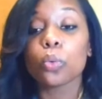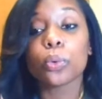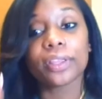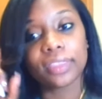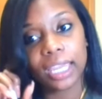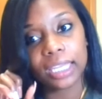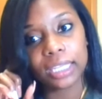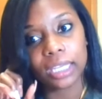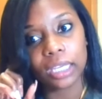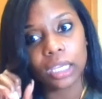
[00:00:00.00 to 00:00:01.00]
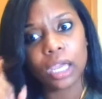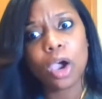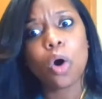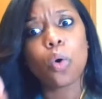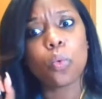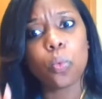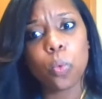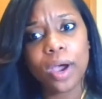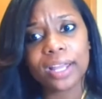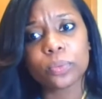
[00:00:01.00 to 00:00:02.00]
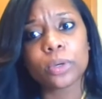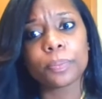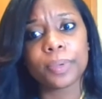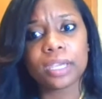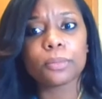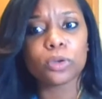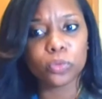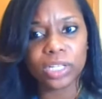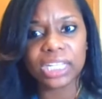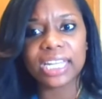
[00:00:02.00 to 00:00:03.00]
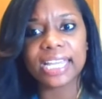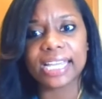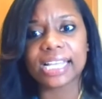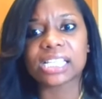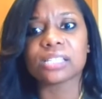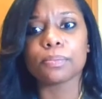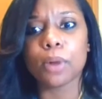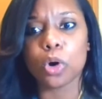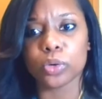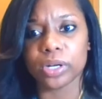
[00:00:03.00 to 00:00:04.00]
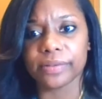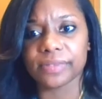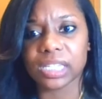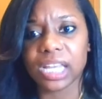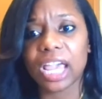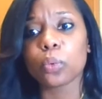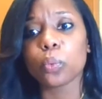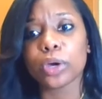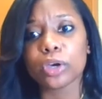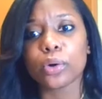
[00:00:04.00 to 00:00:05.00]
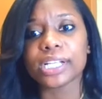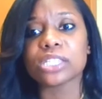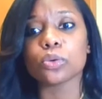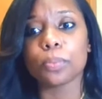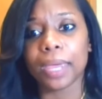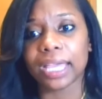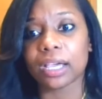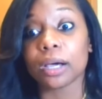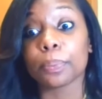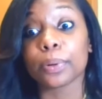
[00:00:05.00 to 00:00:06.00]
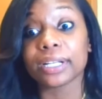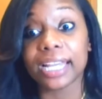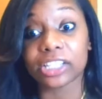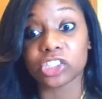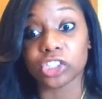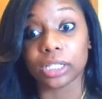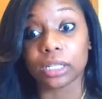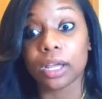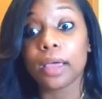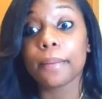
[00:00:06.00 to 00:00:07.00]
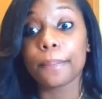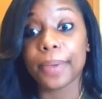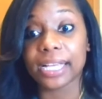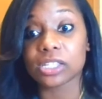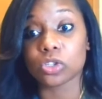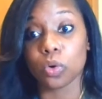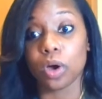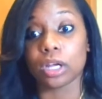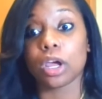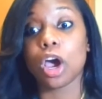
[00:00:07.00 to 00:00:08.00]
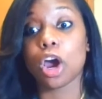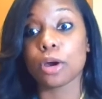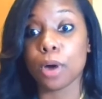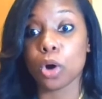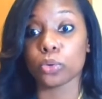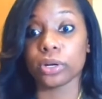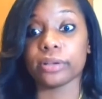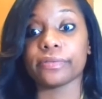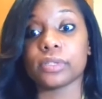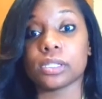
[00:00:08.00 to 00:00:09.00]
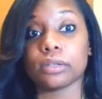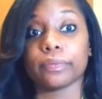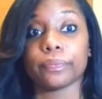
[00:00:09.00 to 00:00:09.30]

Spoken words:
We're thinking, what would be Maureen Higgins' motives? And we're going to make a prediction based on her motives.